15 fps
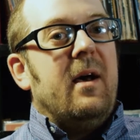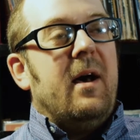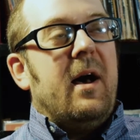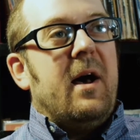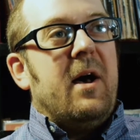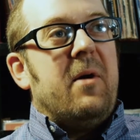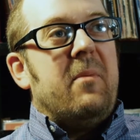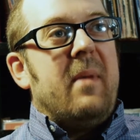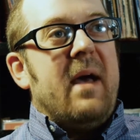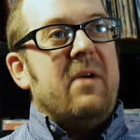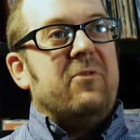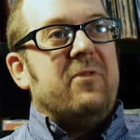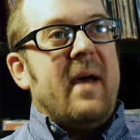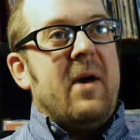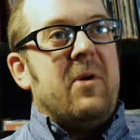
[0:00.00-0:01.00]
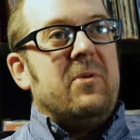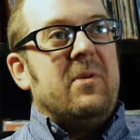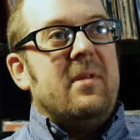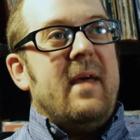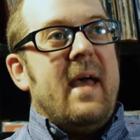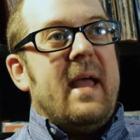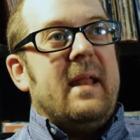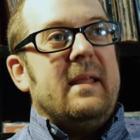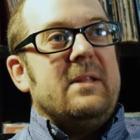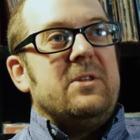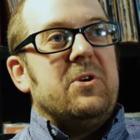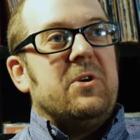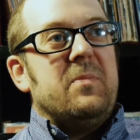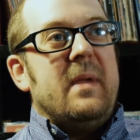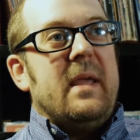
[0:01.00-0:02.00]
I found that it
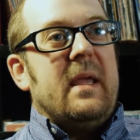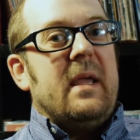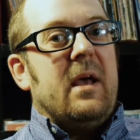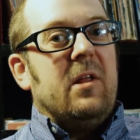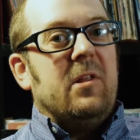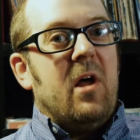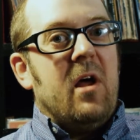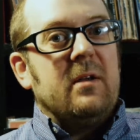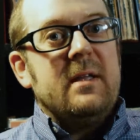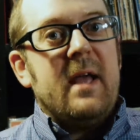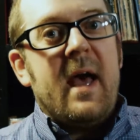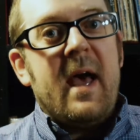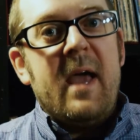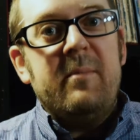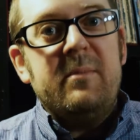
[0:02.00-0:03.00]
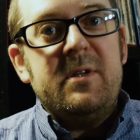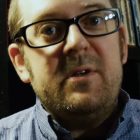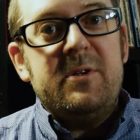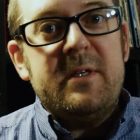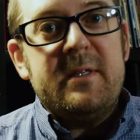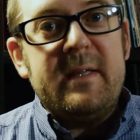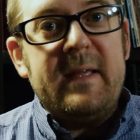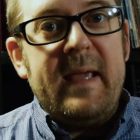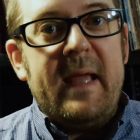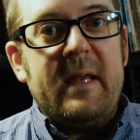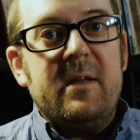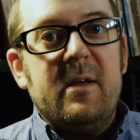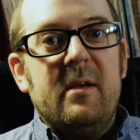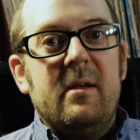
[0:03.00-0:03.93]
took me a long time to just get